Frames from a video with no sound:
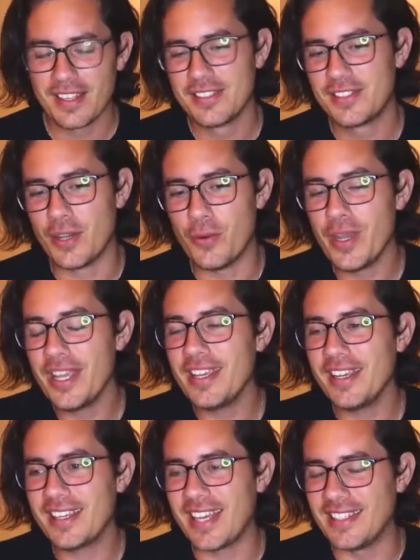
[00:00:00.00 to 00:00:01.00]
So
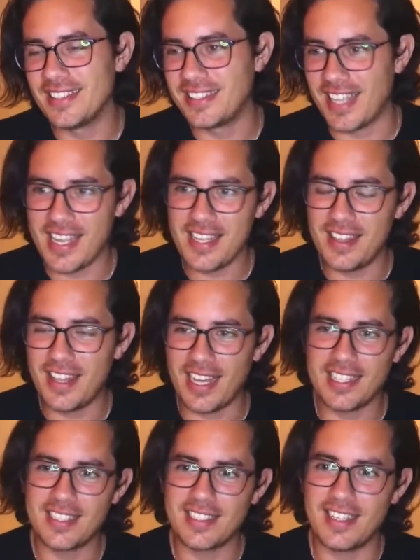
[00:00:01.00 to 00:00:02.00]
we can say
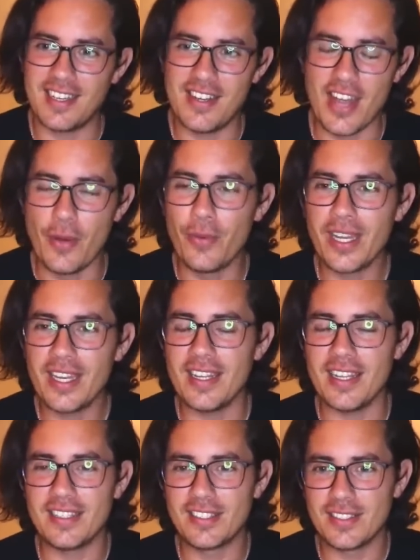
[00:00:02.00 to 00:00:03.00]
that
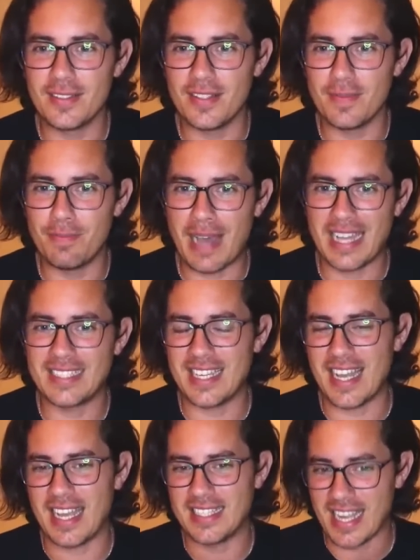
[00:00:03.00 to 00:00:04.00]
nobody is bad
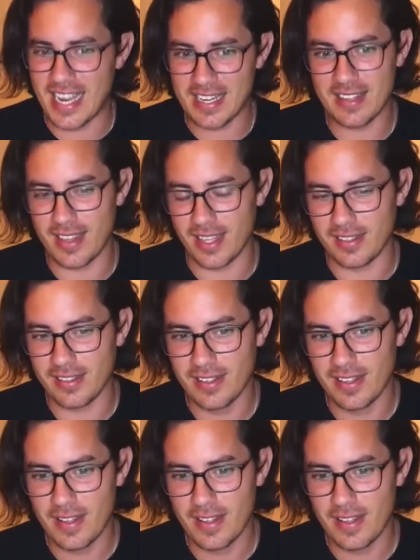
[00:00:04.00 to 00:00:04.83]
at anything.